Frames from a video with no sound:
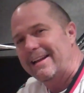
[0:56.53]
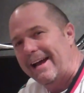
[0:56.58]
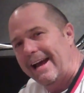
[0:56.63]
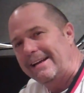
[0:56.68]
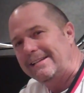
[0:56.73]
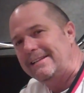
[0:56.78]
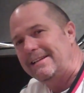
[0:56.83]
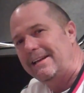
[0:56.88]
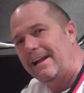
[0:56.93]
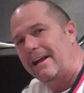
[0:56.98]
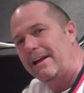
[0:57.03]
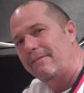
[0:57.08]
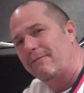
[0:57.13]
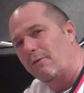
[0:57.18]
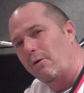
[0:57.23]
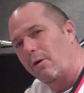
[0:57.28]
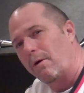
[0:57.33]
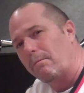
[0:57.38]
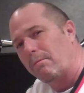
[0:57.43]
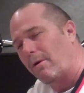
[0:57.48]

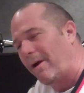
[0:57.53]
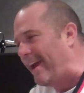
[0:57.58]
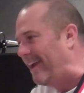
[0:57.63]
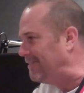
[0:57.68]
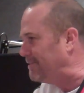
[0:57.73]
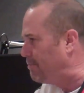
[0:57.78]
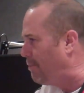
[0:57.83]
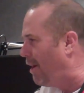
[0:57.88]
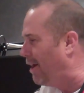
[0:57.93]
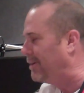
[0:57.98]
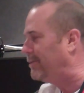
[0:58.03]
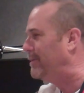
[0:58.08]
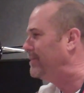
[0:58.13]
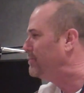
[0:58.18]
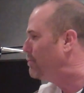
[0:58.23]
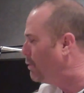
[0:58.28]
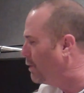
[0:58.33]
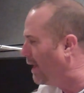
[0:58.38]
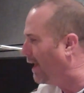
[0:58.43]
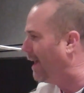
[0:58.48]
1984, Braves
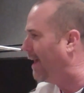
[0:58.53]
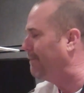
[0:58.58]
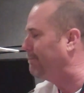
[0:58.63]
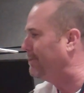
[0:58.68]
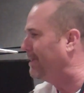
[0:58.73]
Padres. What happened